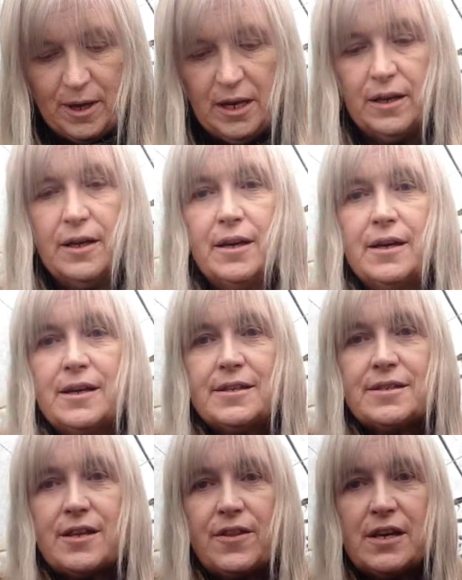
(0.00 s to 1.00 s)
it.
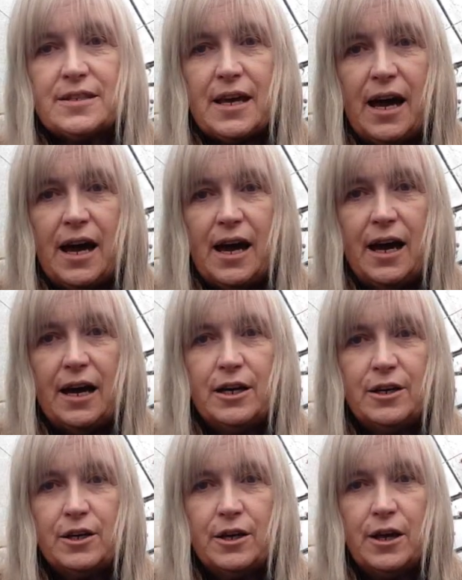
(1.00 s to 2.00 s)
So these are
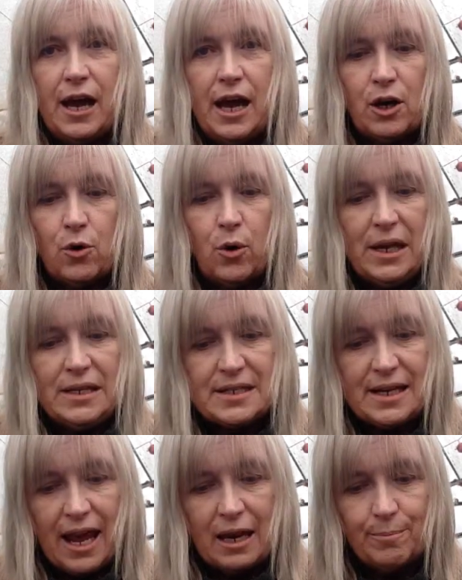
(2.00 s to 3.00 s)

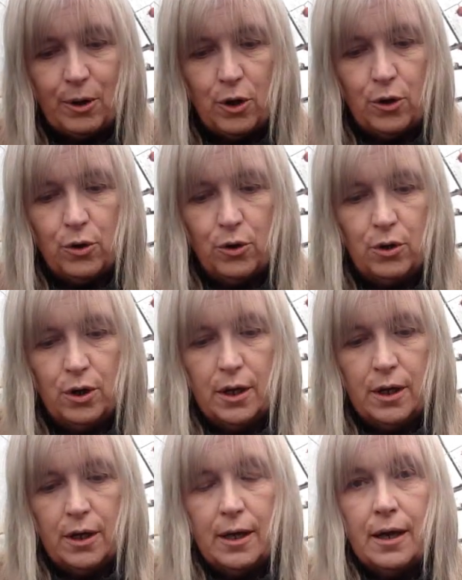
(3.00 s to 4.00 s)
Queensland blue
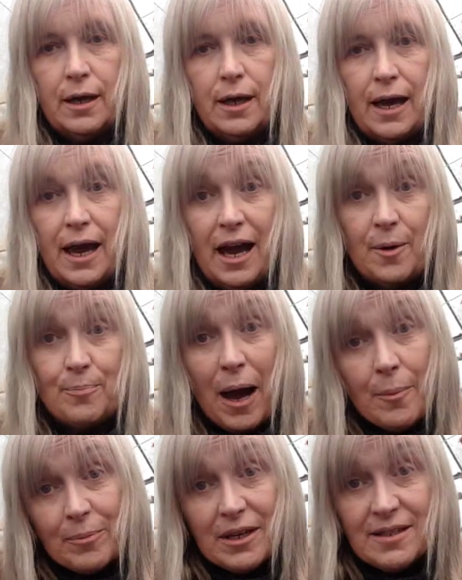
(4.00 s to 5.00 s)

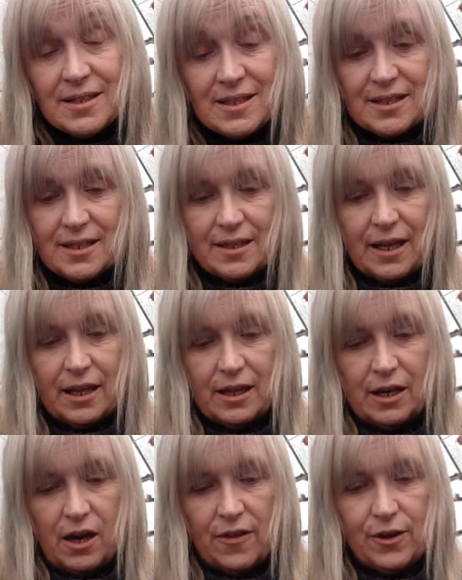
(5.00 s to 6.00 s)
pumpkins.
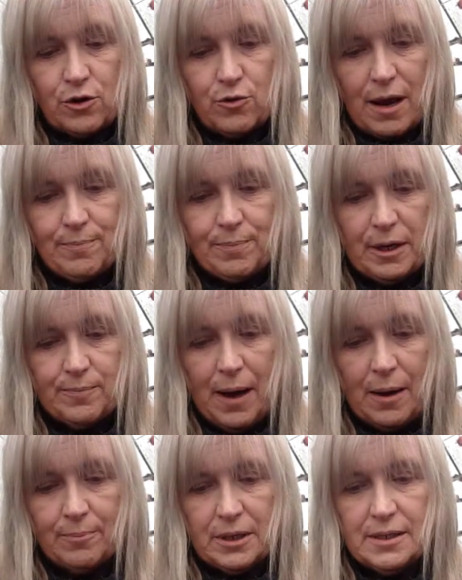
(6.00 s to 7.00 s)
They're like the great big
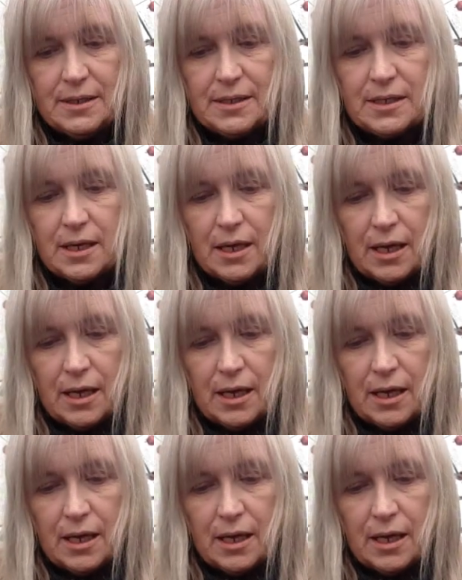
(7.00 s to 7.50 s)
pumpkins.